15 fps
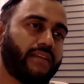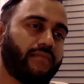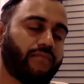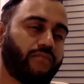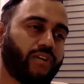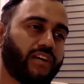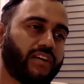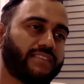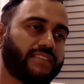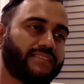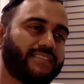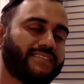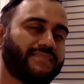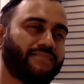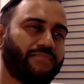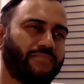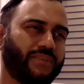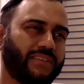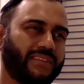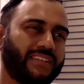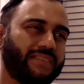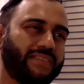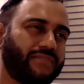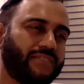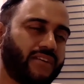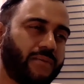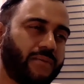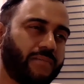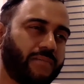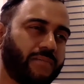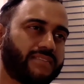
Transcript: Whereas this building phenomena,